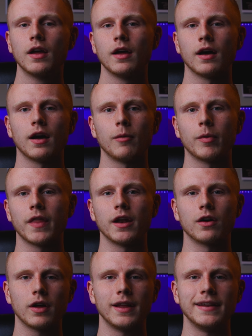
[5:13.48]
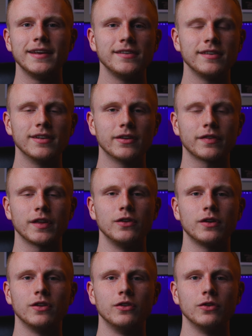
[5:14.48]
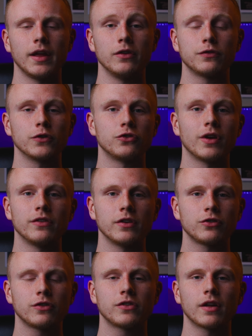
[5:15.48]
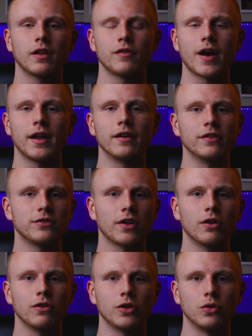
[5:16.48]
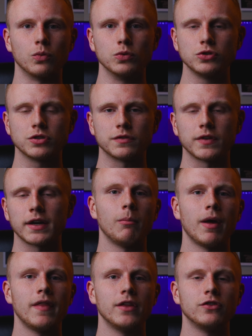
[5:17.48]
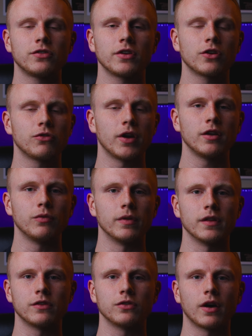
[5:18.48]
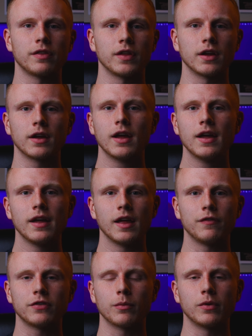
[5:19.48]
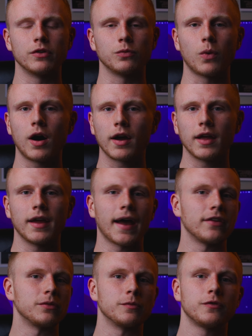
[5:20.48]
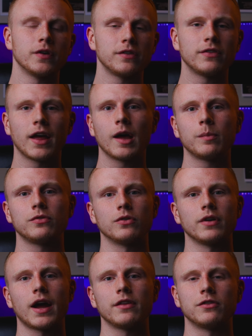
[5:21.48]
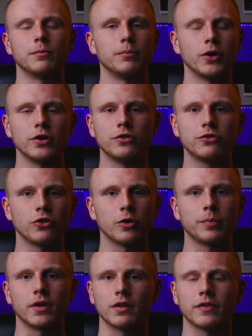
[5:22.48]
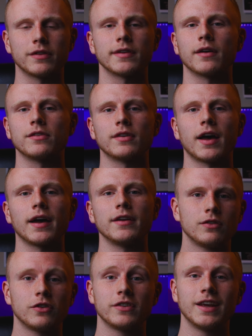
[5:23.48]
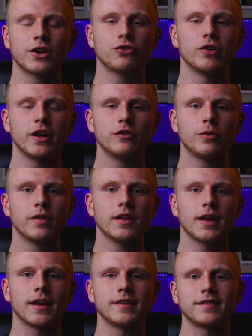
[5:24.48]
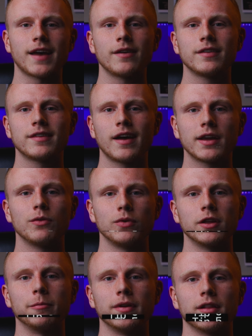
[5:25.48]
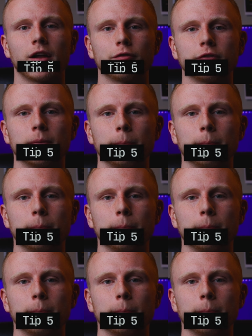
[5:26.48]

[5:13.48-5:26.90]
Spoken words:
But then an easy little thing you can do is for transitions. I love adding a subtle little whoosh effect and then just get creative with it. So I think if someone's walking, add some footsteps or add some birds chirping if it's outside. Just get creative with it, and sound design can really be a lot of fun.